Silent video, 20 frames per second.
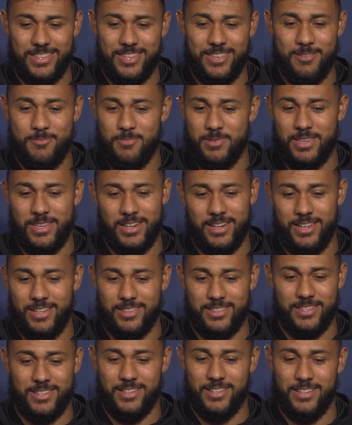him being
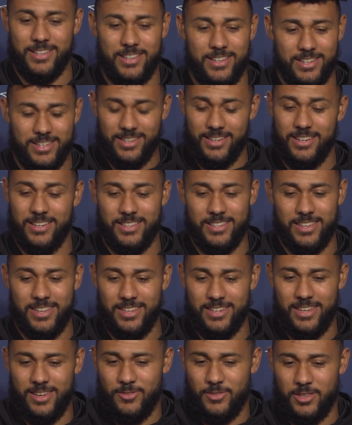out there, uh, it,
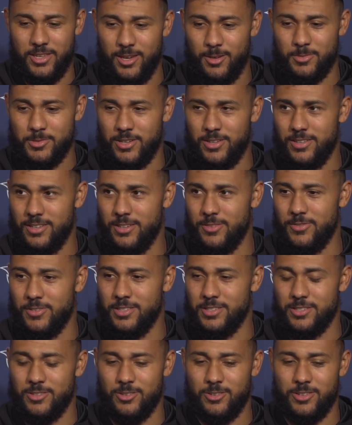it definitely helps our
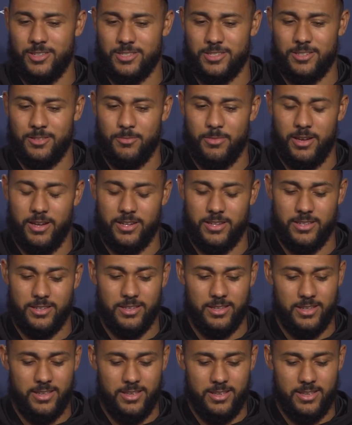defense, no question about it.